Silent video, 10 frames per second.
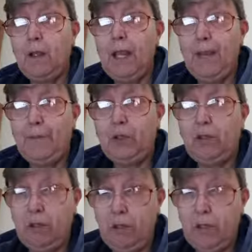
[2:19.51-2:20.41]

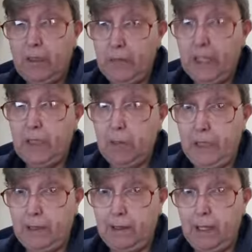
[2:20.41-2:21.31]
Absolutely makes me
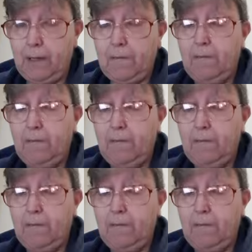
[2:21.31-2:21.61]
sick.